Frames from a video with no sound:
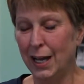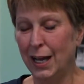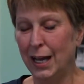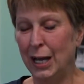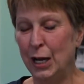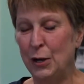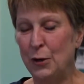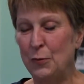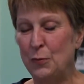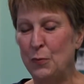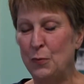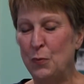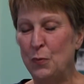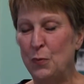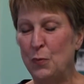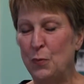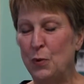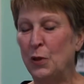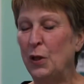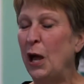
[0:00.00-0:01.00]
um,
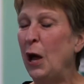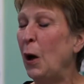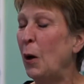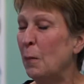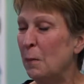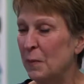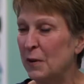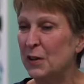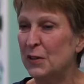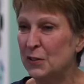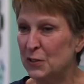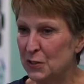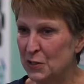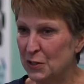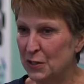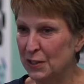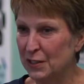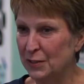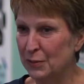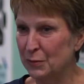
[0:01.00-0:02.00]
will help
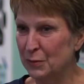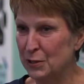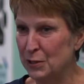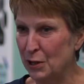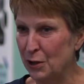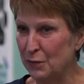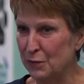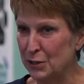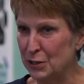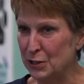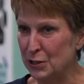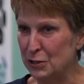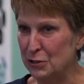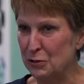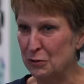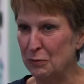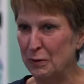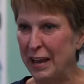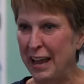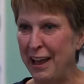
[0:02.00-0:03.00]
us resolve this
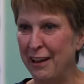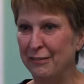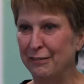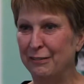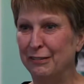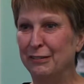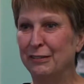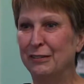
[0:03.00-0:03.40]
issue we have.